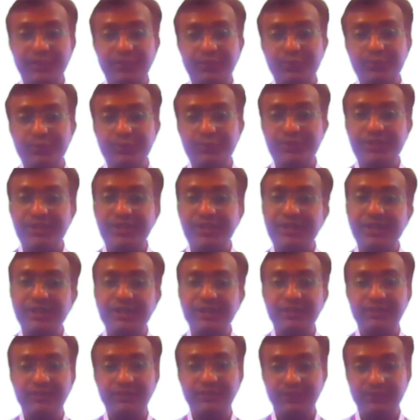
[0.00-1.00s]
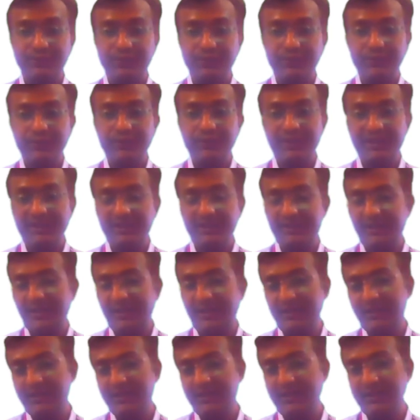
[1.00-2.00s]
to steer the fluid
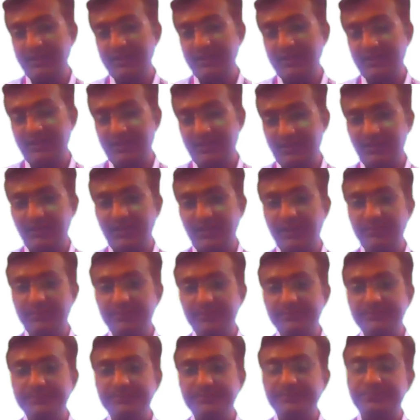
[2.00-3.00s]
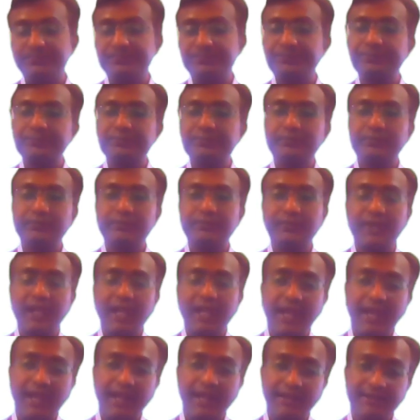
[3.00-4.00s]
inside the system.
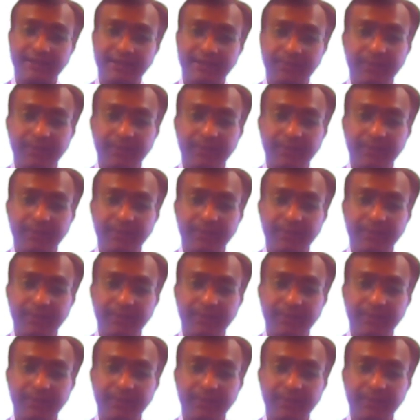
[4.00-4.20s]
As the